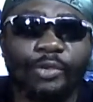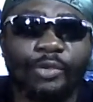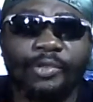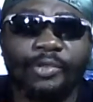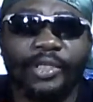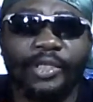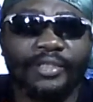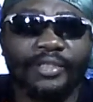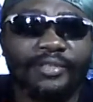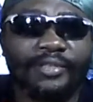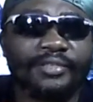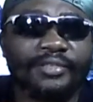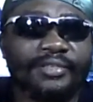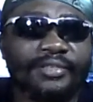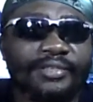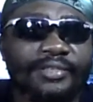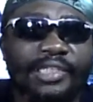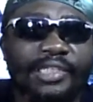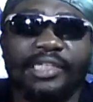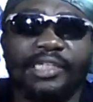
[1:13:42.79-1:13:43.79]
Let him be
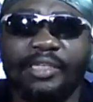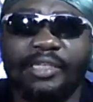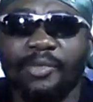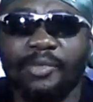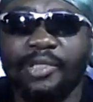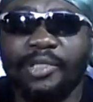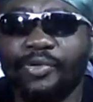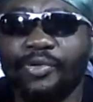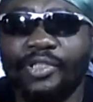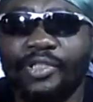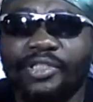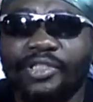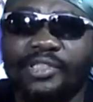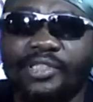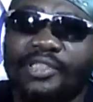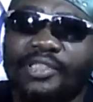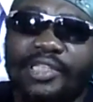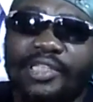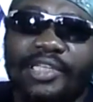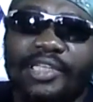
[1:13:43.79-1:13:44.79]
the priest.
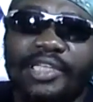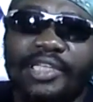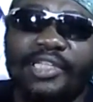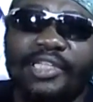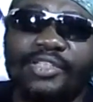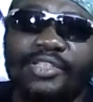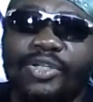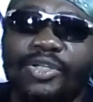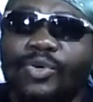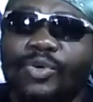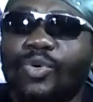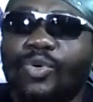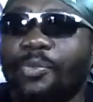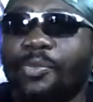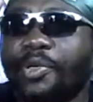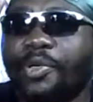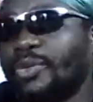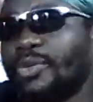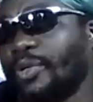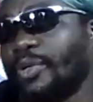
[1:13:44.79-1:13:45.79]
It's now open to
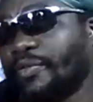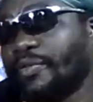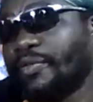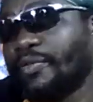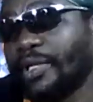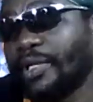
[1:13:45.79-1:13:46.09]
everyone.